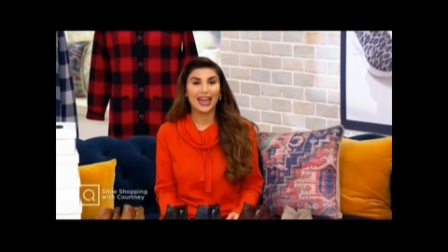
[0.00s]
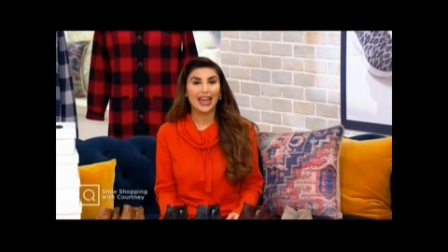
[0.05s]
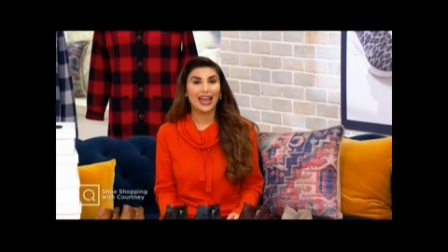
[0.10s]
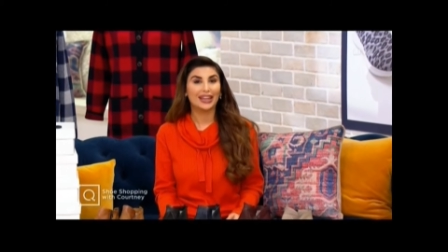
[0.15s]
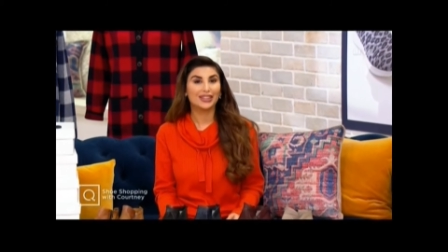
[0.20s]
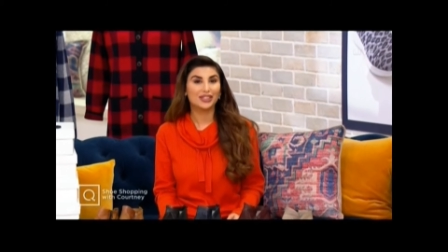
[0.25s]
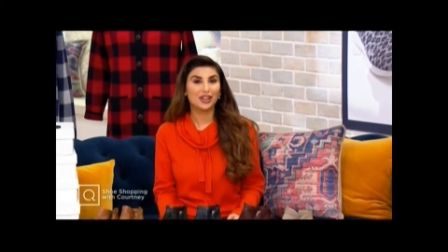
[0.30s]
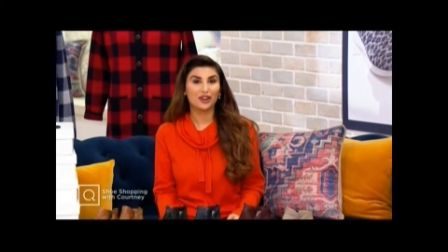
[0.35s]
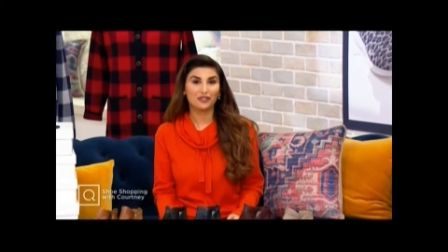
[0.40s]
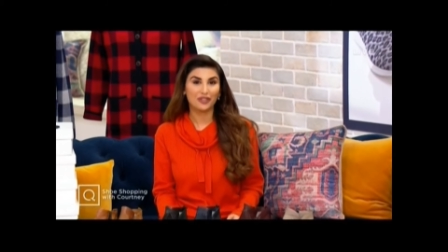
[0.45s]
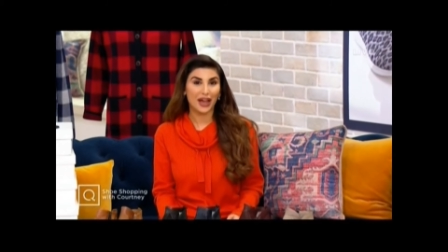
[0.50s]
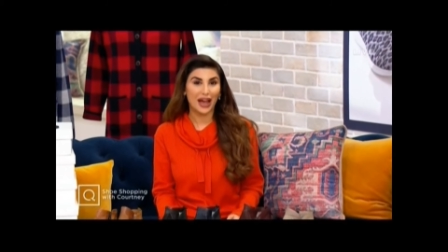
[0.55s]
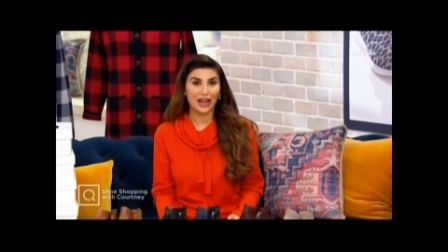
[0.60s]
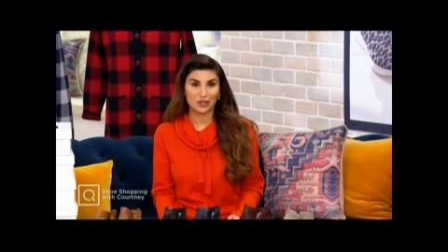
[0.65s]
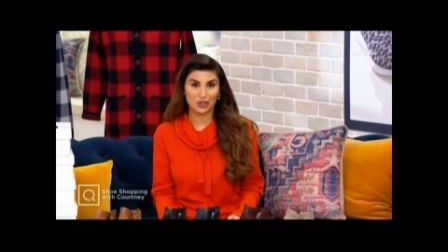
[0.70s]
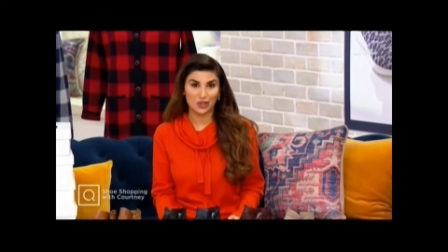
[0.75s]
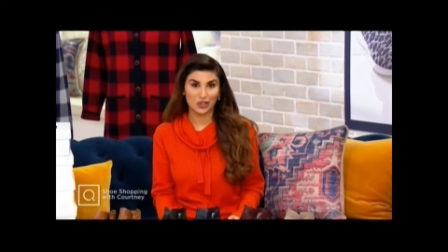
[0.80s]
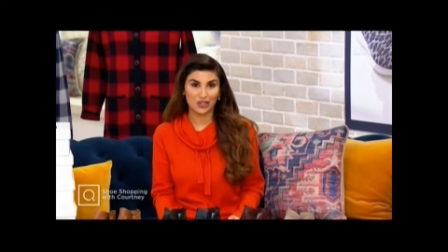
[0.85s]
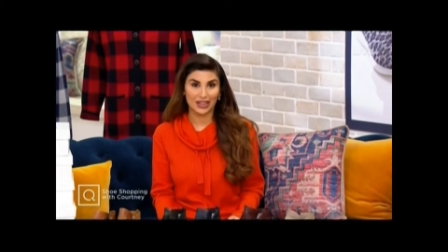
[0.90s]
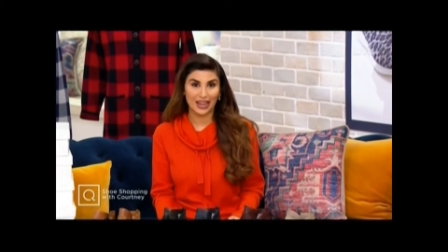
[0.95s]
It's our
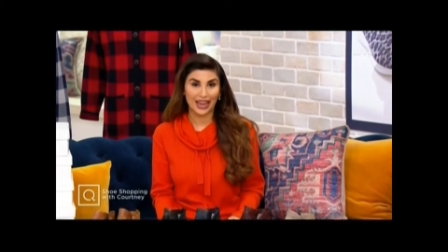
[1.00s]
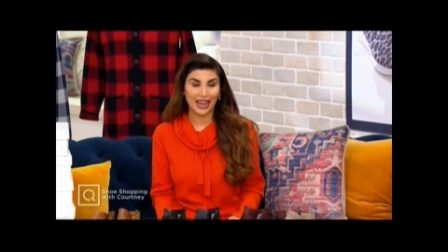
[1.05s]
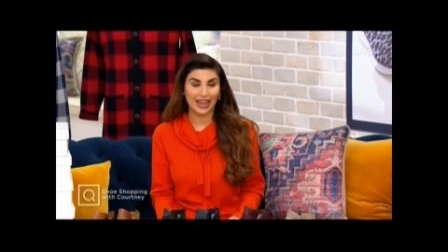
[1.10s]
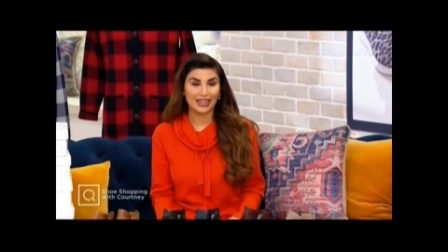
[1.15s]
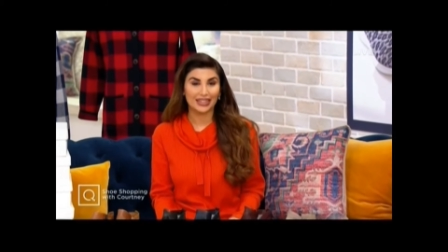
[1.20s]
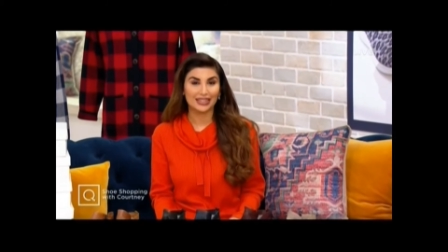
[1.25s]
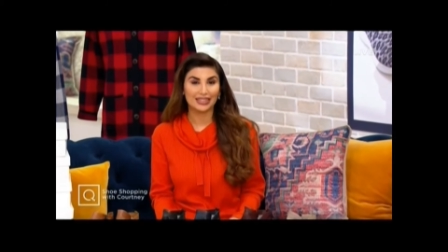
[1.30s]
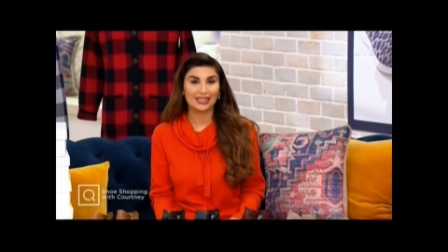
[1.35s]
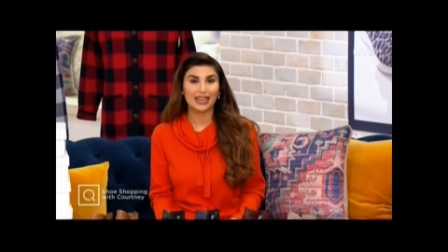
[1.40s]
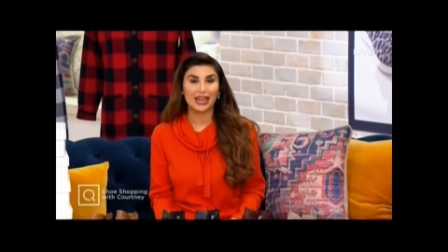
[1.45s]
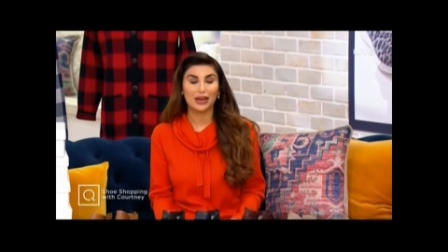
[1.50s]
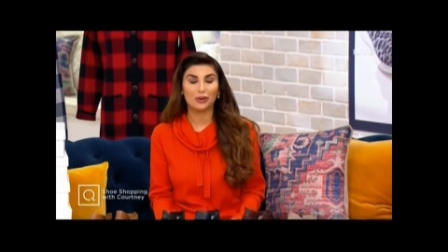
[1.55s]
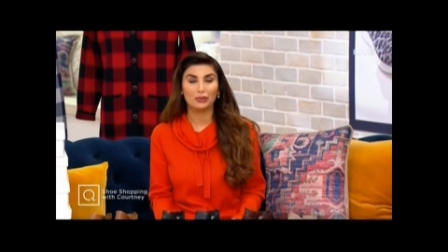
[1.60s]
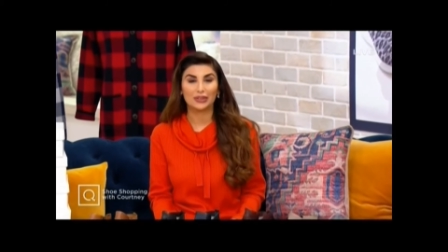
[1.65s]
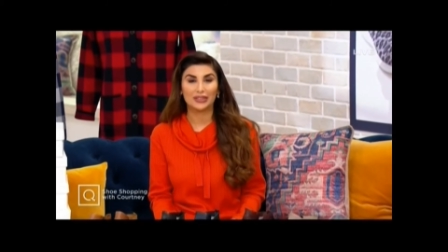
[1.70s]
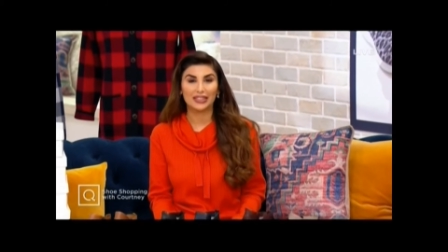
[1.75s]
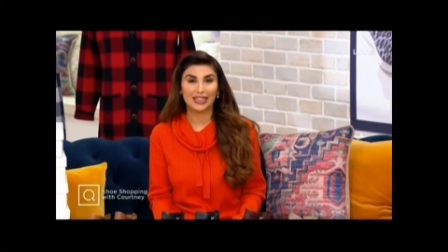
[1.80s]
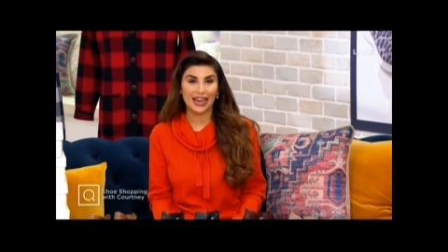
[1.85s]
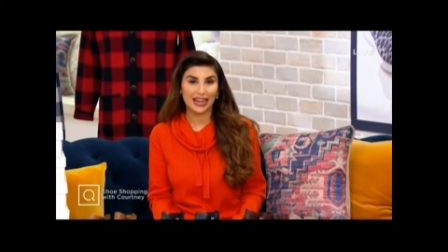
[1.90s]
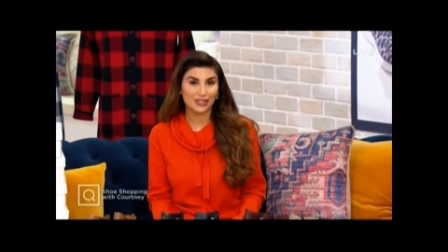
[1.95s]
fashion days. It
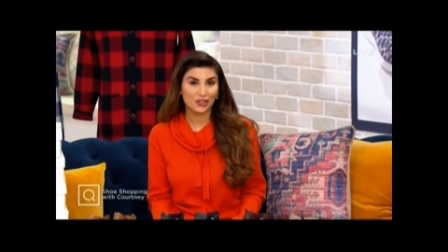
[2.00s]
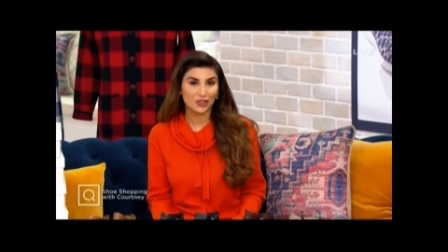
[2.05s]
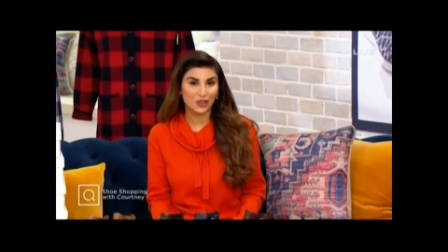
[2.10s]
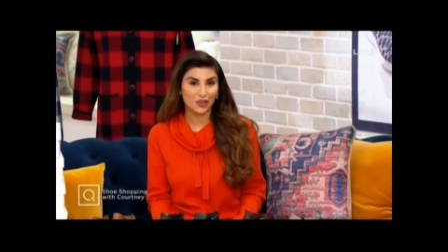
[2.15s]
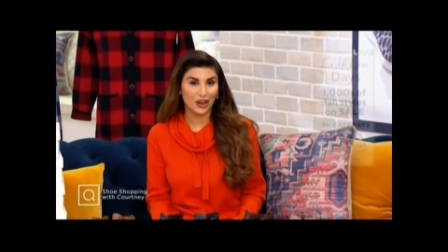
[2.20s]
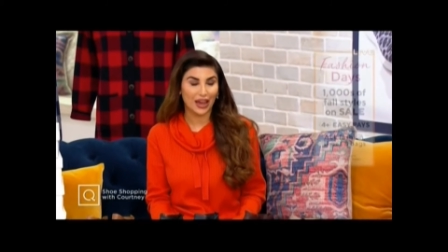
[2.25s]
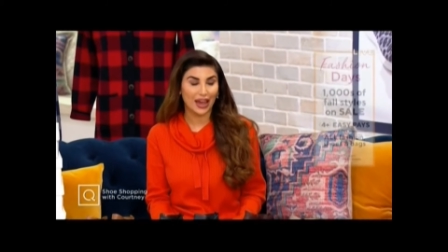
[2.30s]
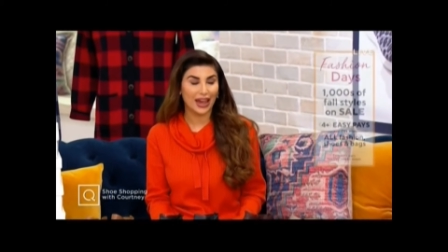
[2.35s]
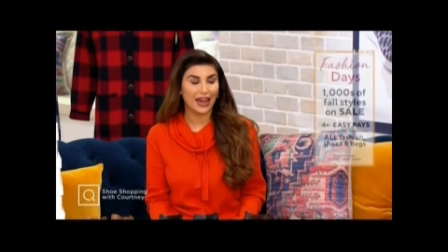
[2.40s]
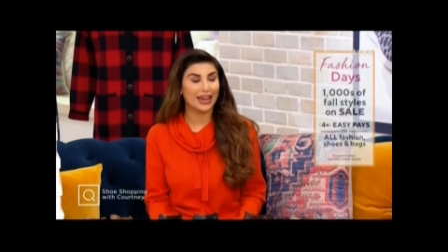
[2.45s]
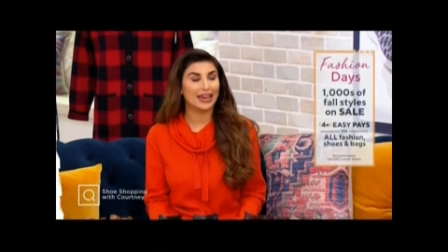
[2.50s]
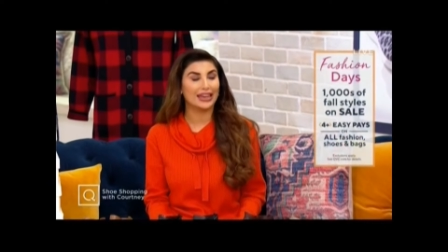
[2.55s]
was yesterday,